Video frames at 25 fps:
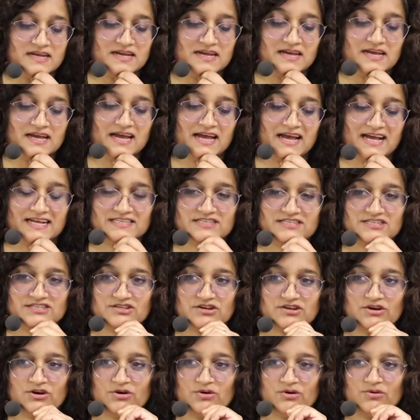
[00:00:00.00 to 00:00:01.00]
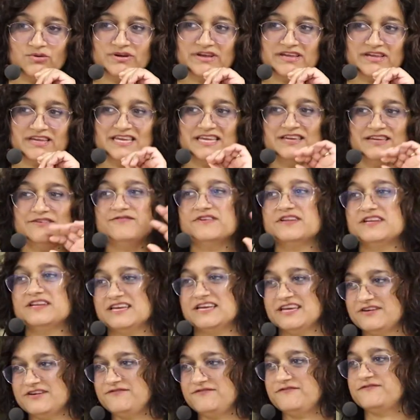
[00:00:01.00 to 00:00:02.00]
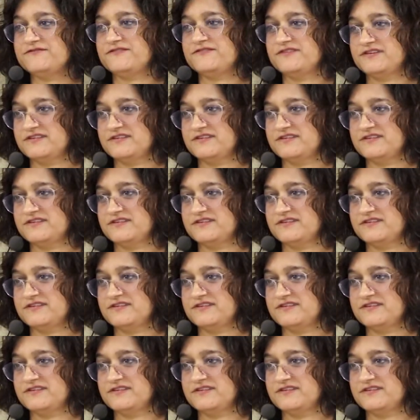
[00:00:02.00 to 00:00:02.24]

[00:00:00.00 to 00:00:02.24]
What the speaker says: And so even if